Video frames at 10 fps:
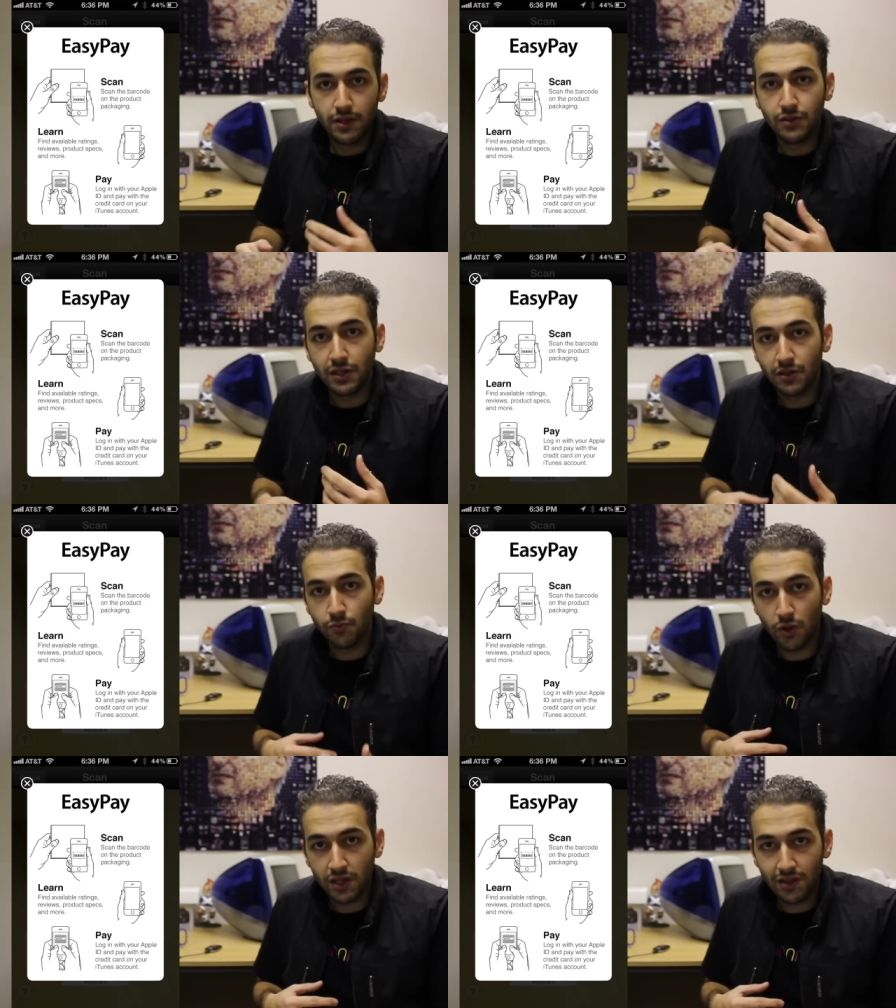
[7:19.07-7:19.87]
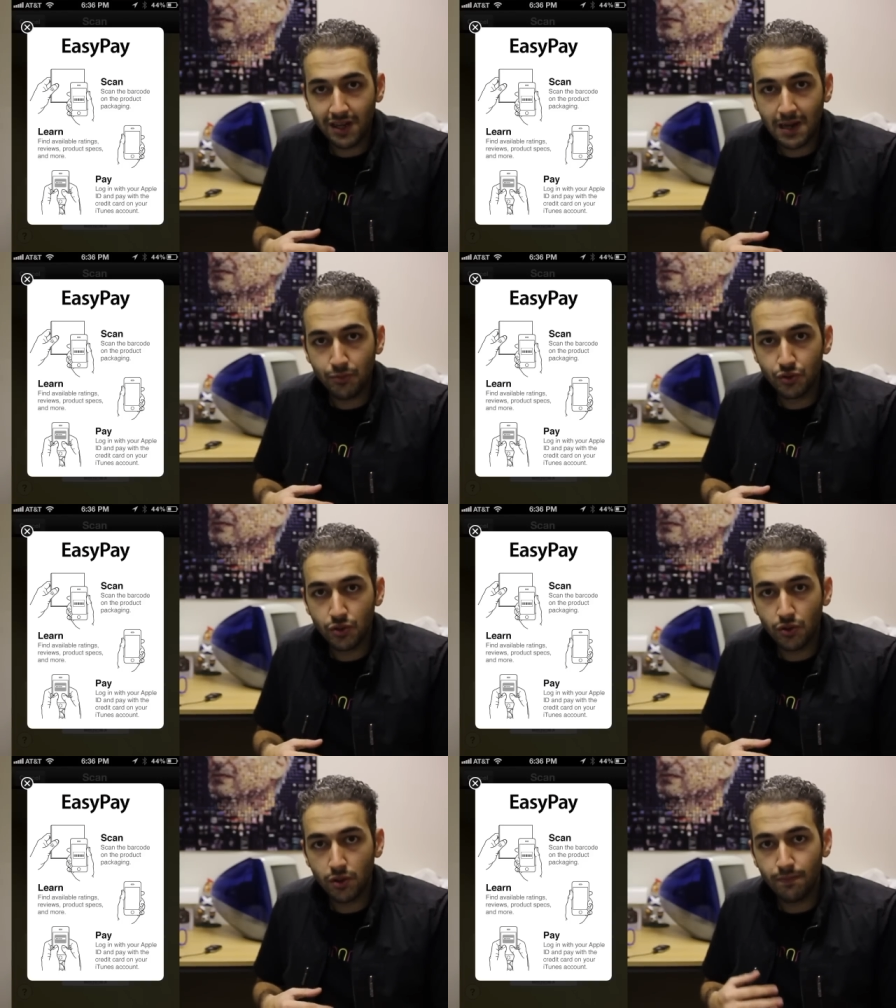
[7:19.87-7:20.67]
you can walk into an Apple
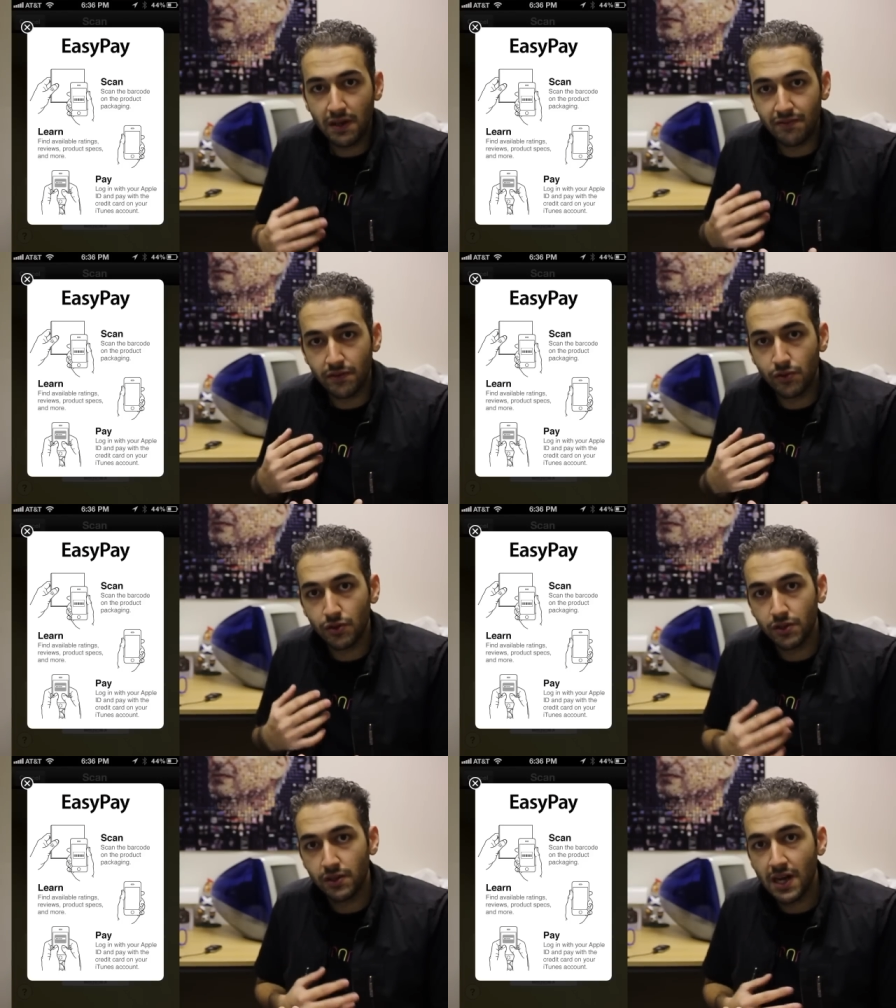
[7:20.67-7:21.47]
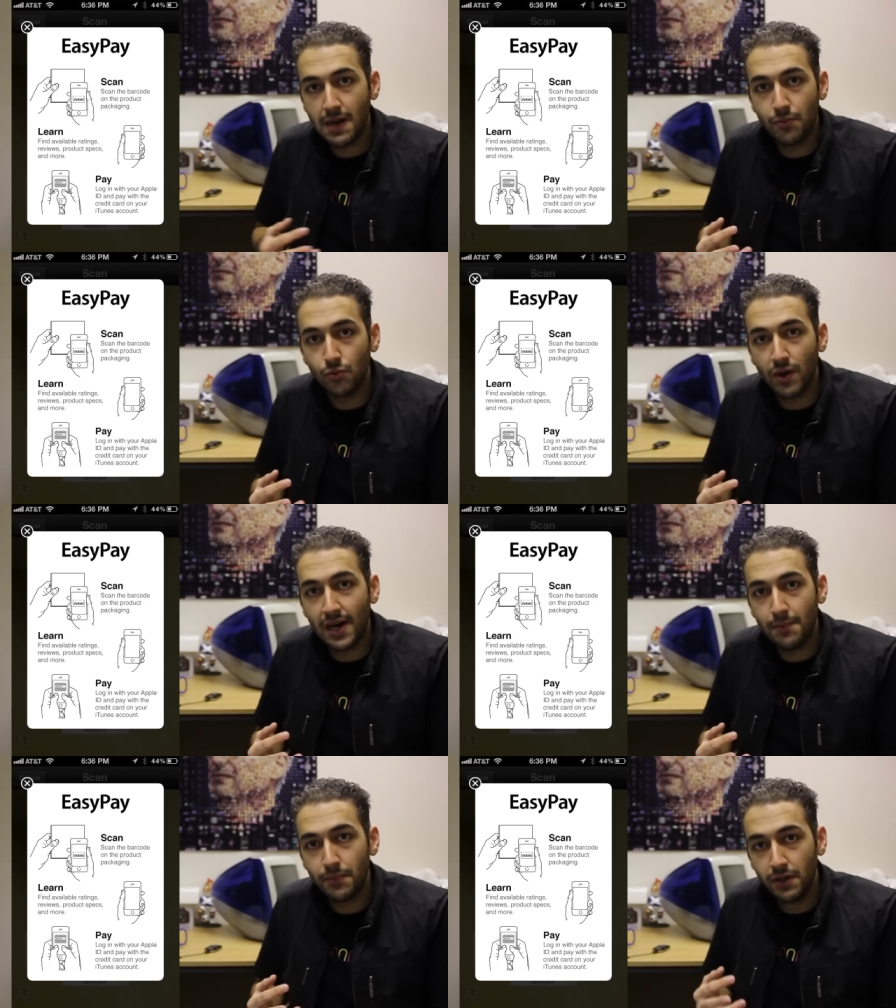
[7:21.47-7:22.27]
store, if you've got the Apple
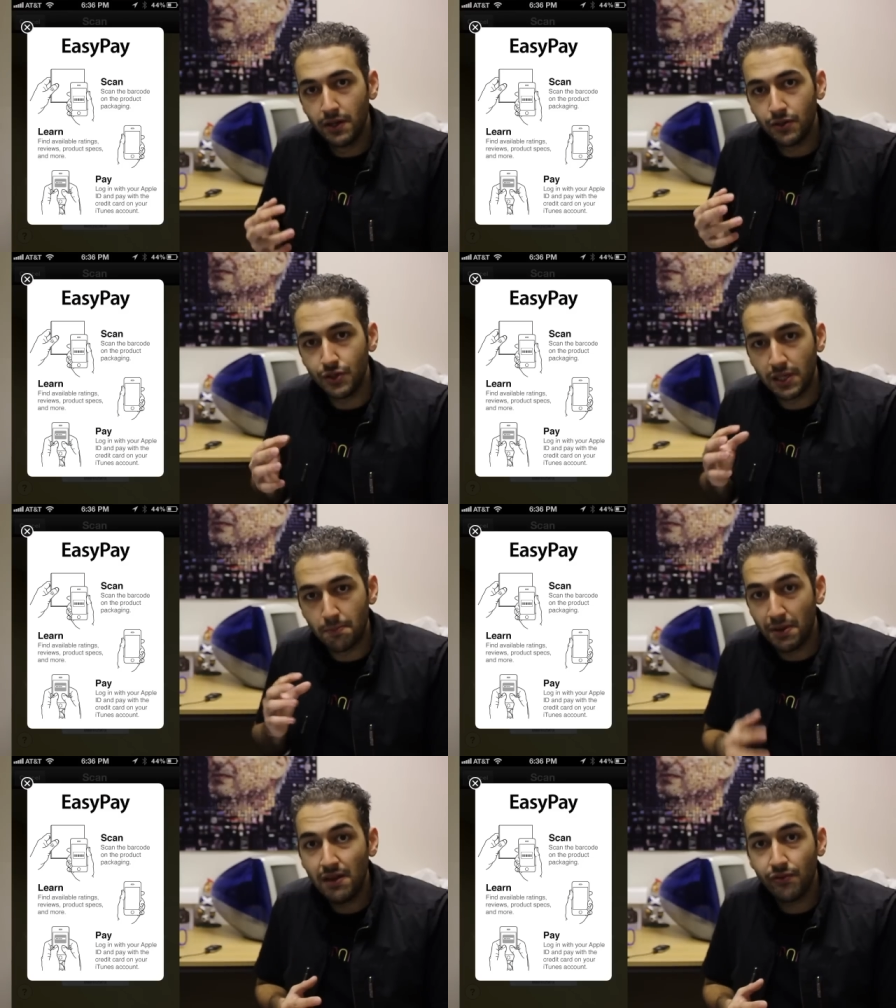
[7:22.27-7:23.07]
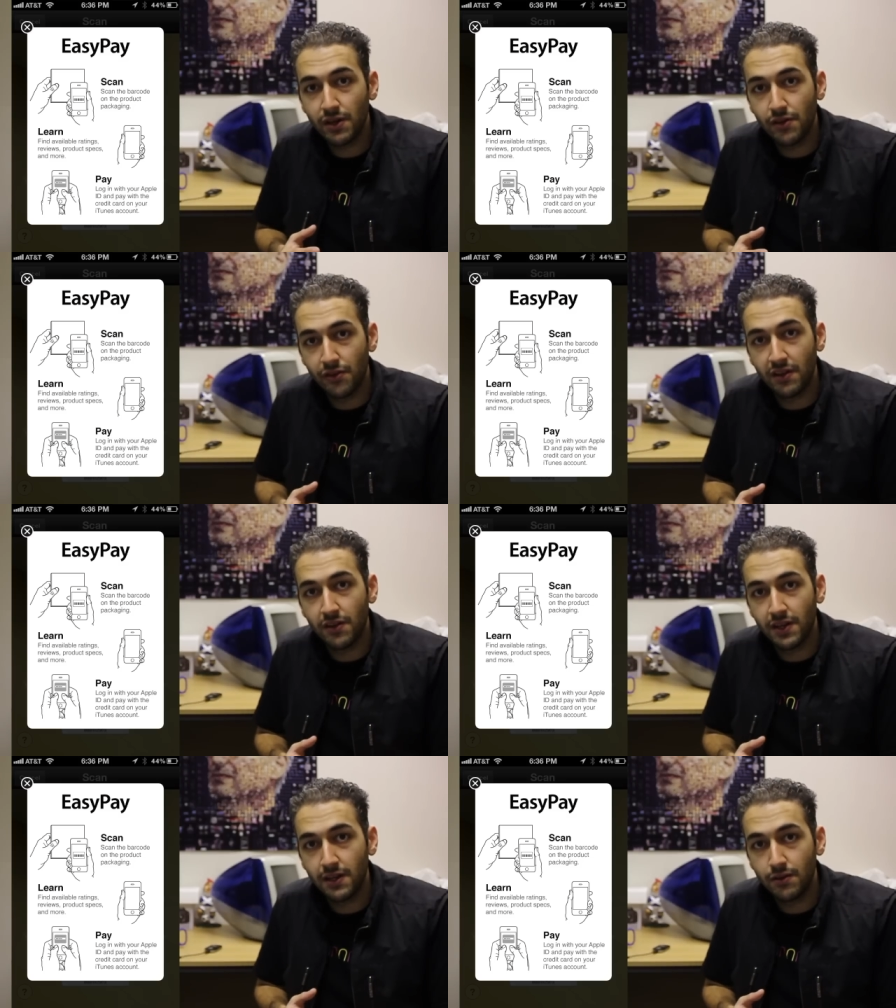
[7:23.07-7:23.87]
app, you can pay for it there
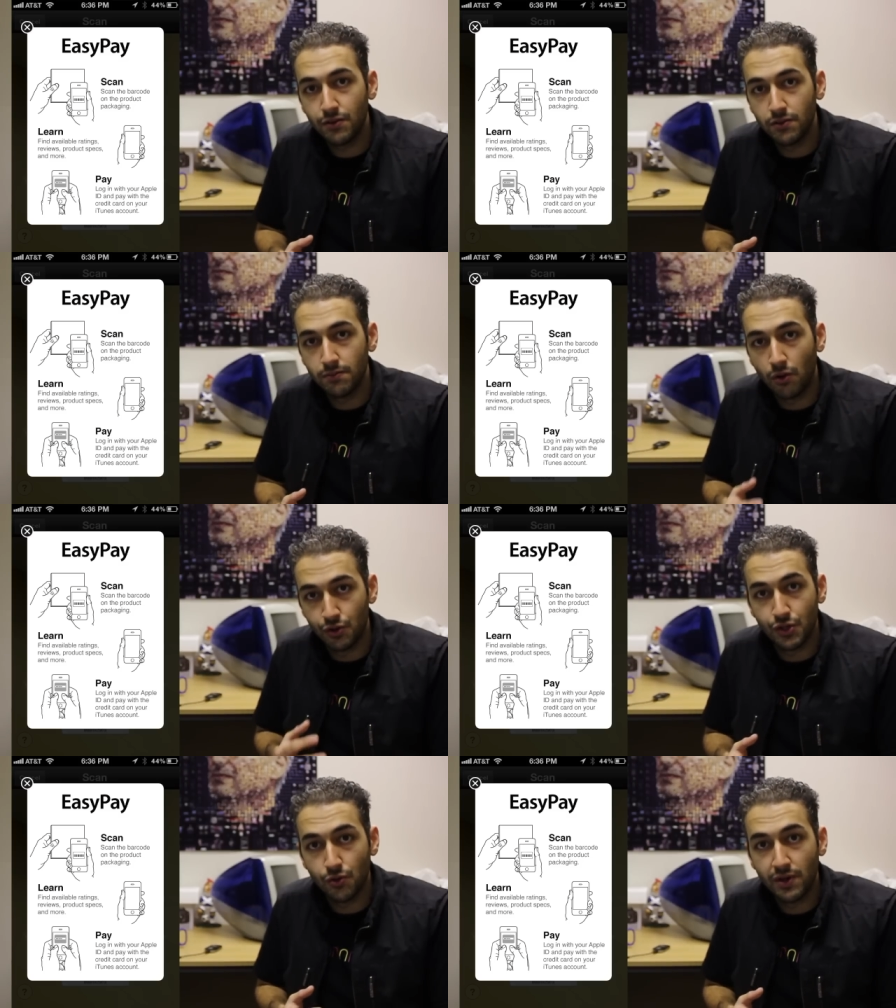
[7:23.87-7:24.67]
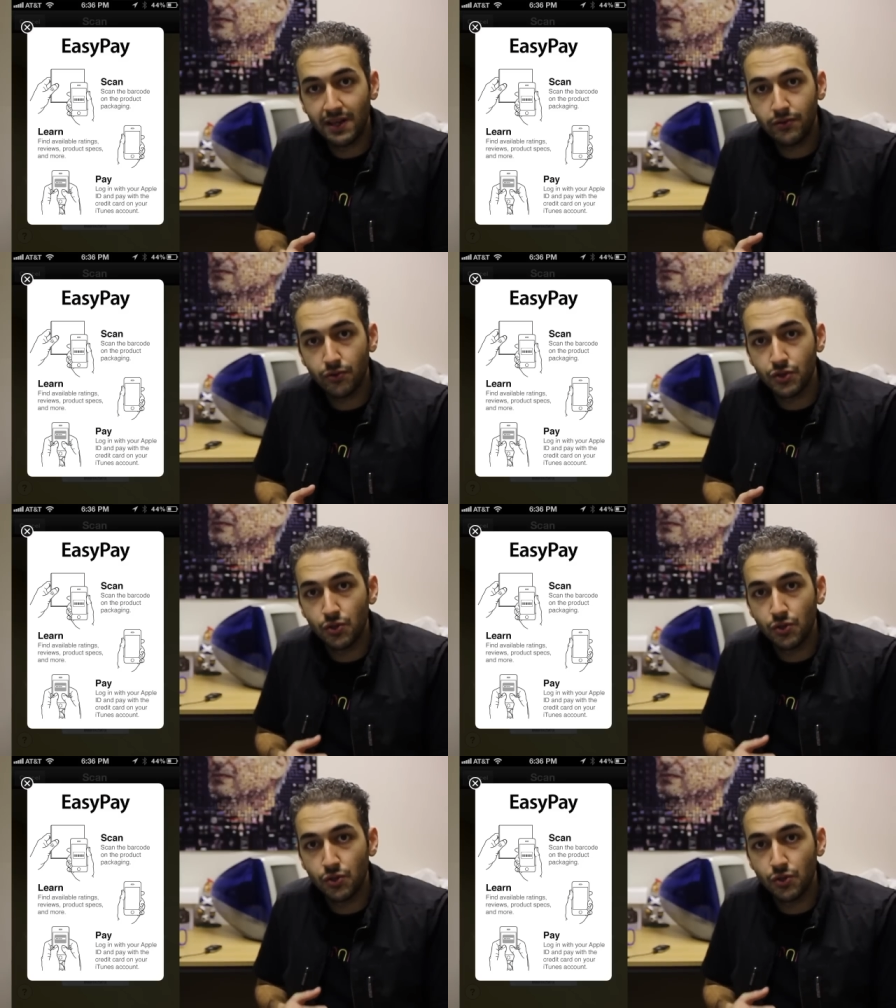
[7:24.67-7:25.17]
and then on your own iPhone.